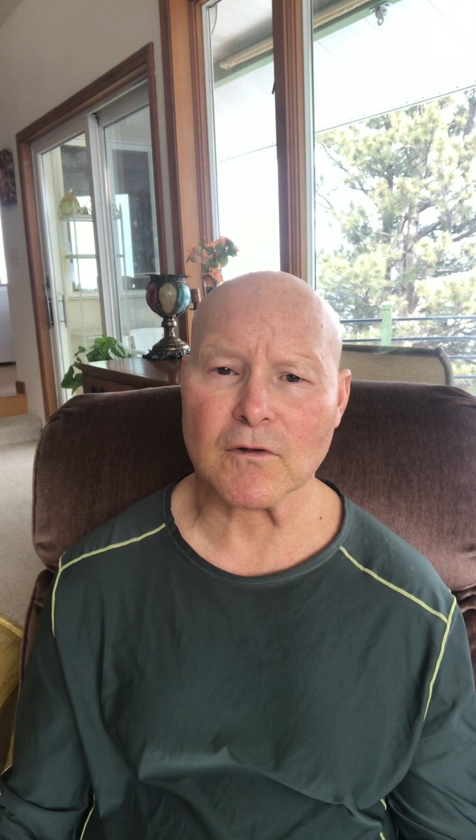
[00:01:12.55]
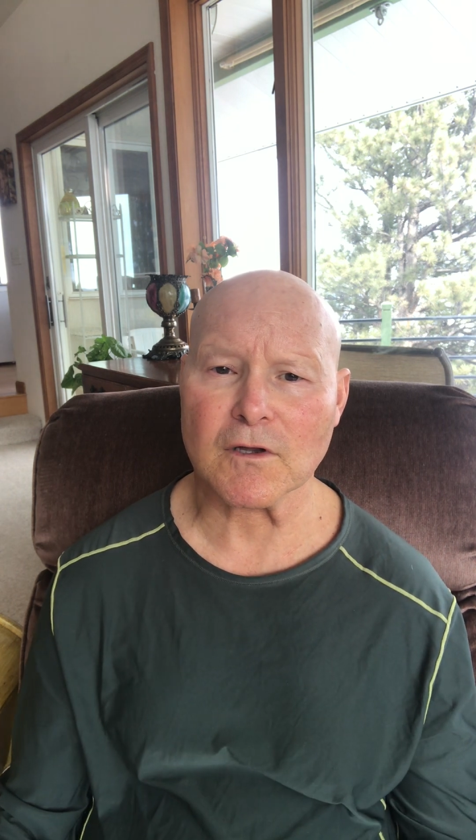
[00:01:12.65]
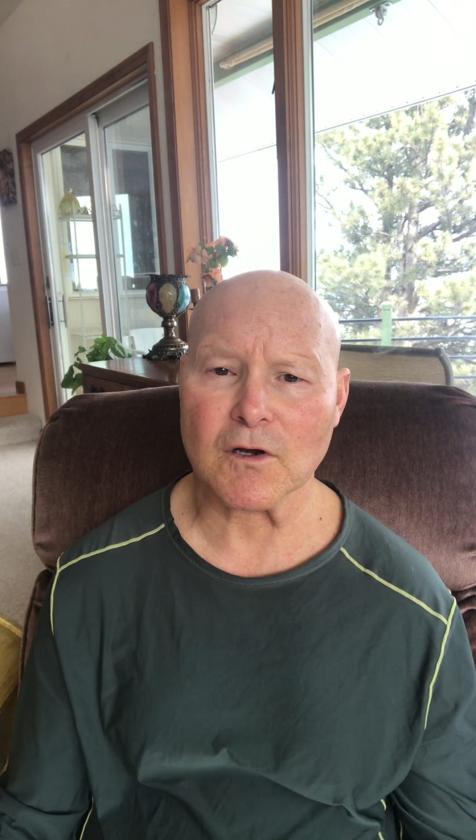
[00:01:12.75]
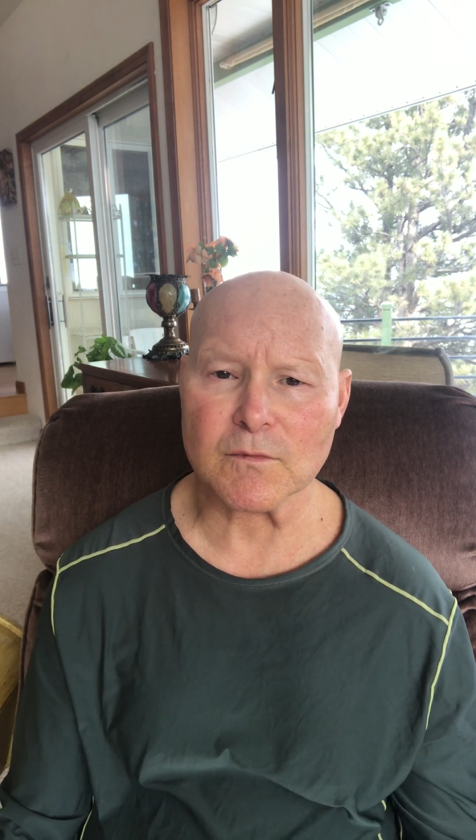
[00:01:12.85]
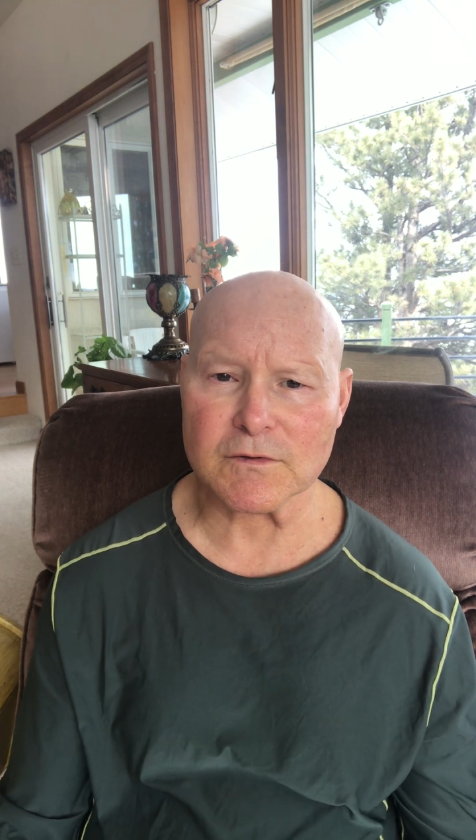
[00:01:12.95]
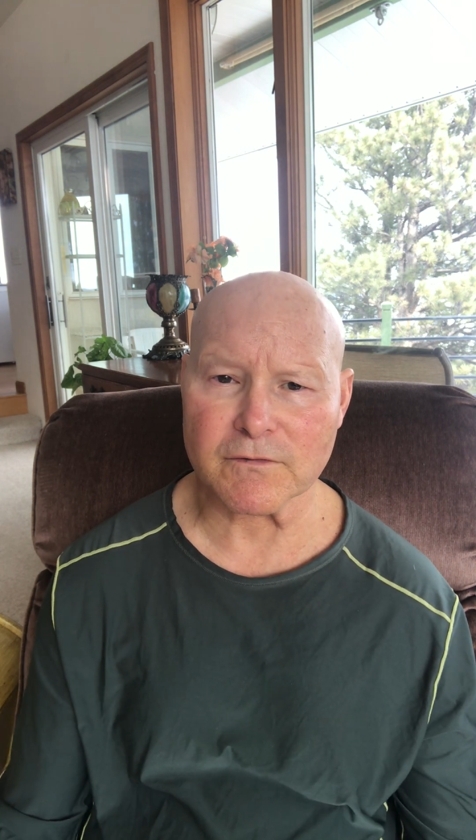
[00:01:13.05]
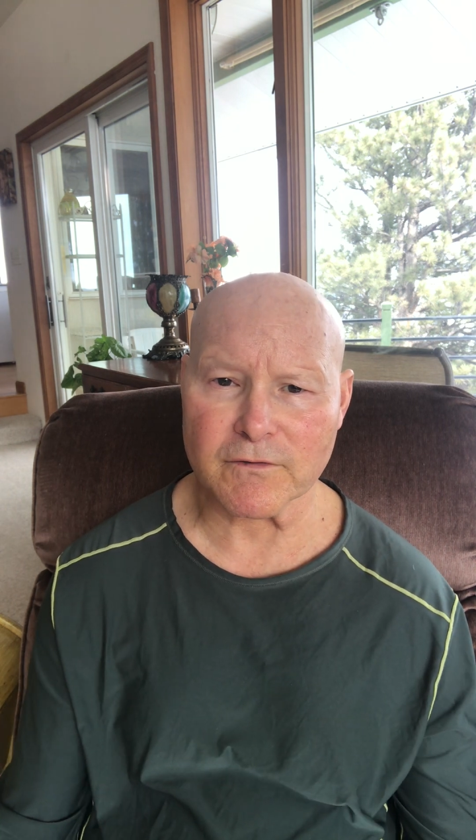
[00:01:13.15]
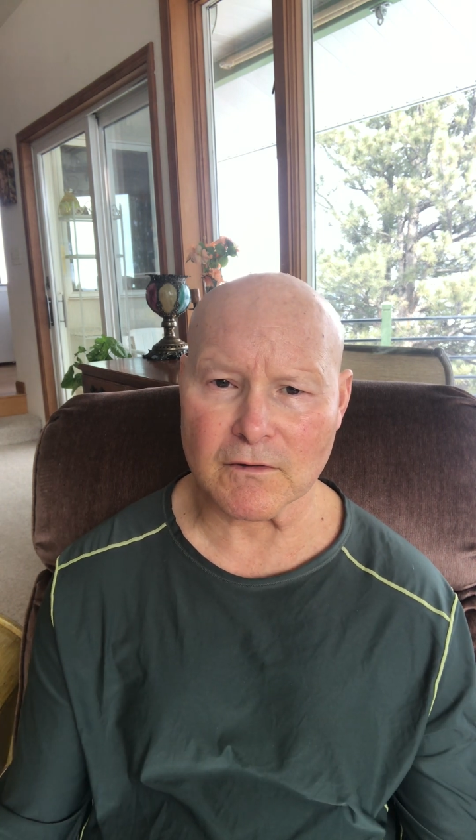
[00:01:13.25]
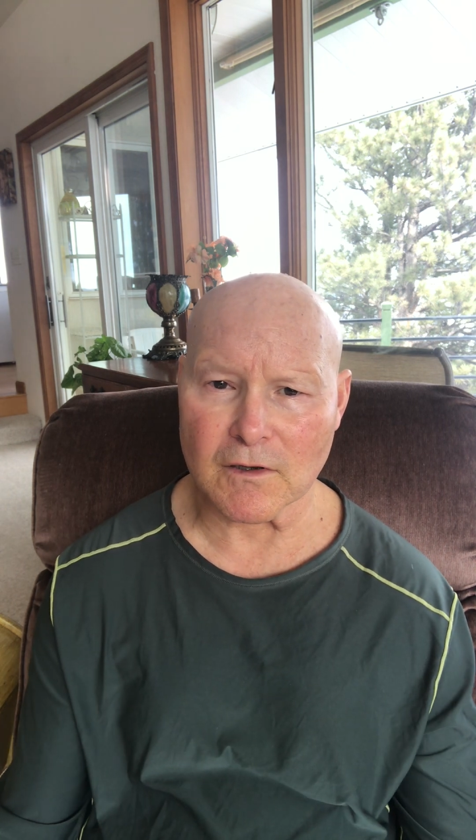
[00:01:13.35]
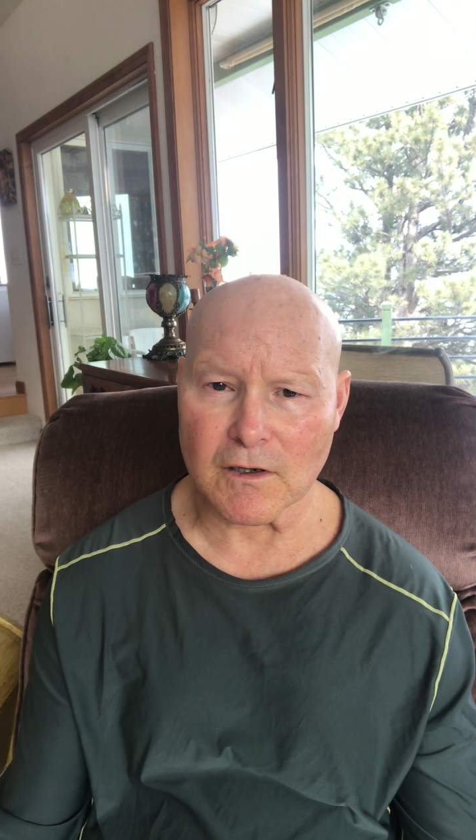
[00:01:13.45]
lobes of
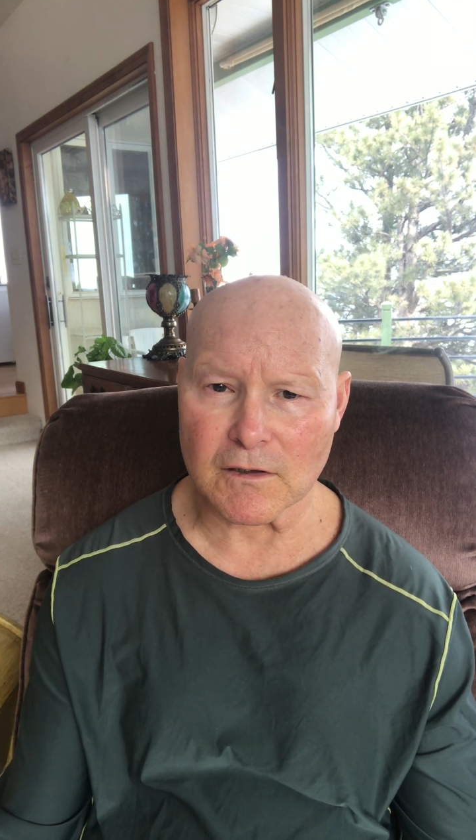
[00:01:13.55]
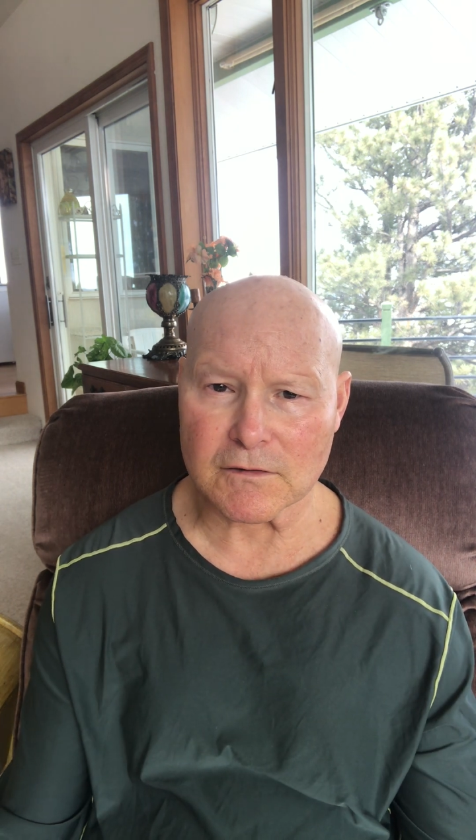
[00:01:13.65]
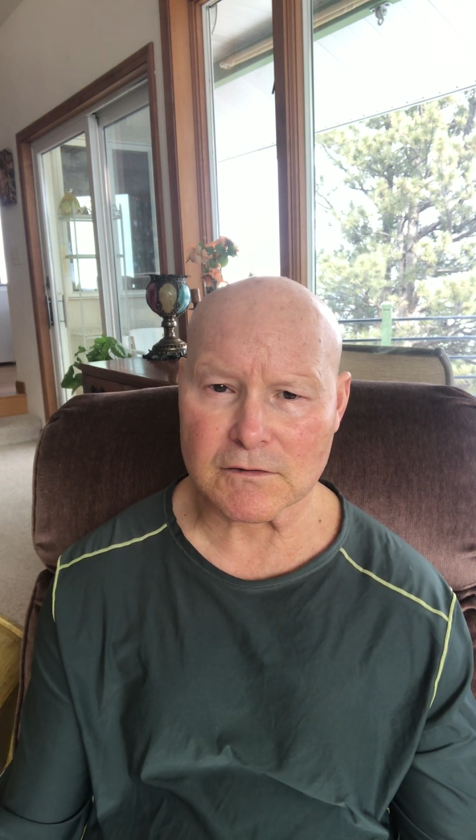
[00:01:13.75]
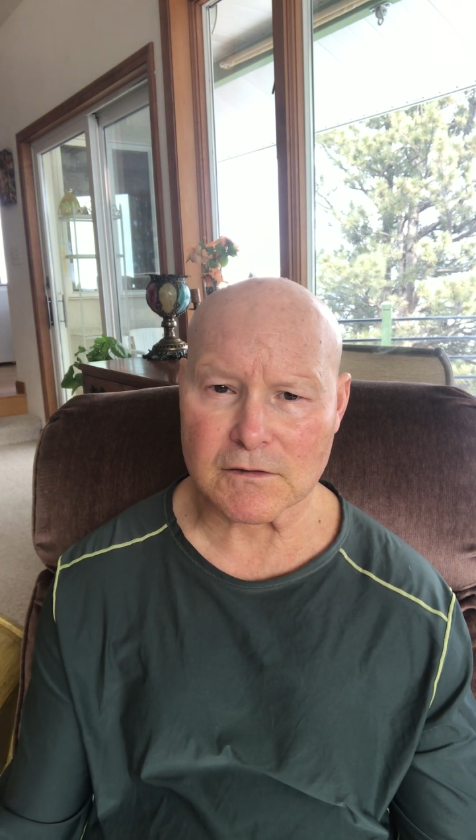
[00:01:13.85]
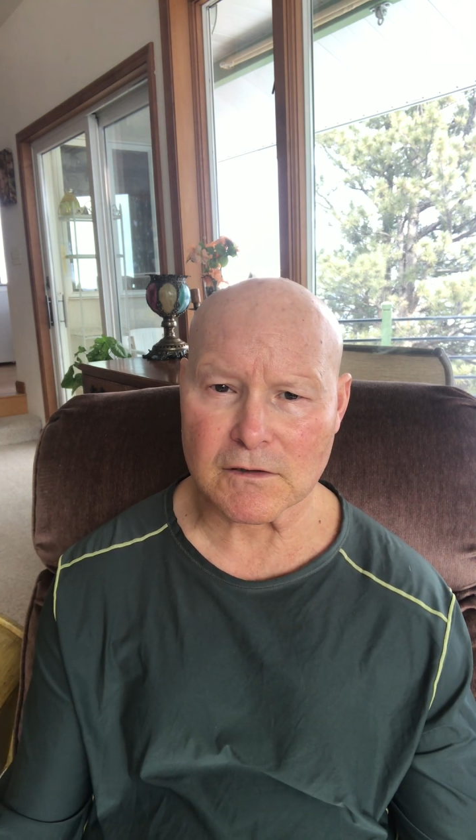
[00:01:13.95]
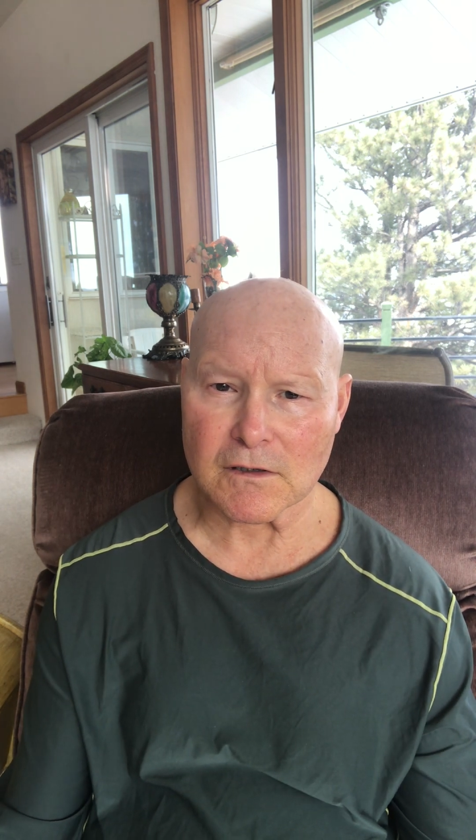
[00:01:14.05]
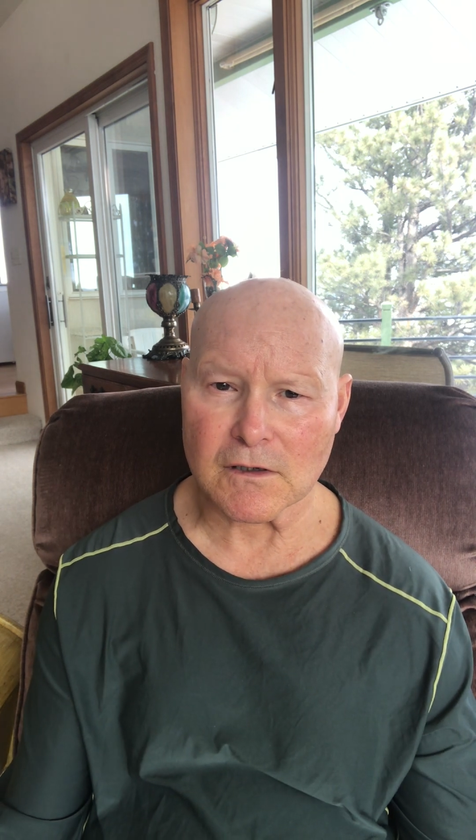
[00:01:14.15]
your lungs,